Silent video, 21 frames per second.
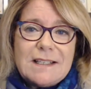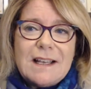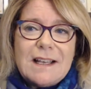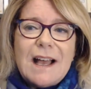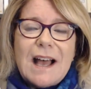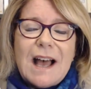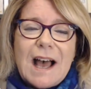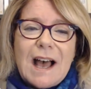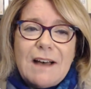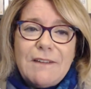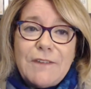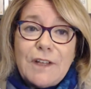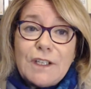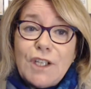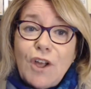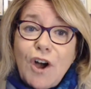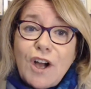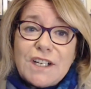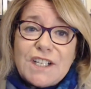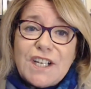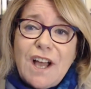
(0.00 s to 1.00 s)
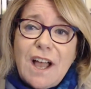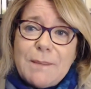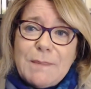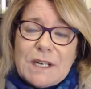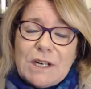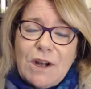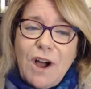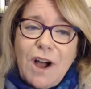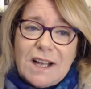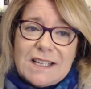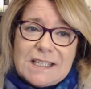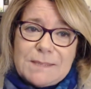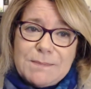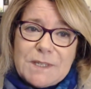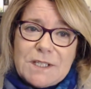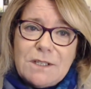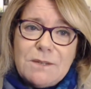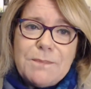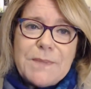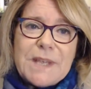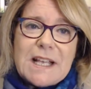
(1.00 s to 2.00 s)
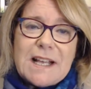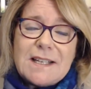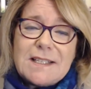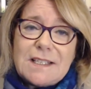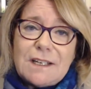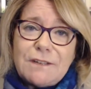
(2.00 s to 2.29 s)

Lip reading: of a long time in hospital because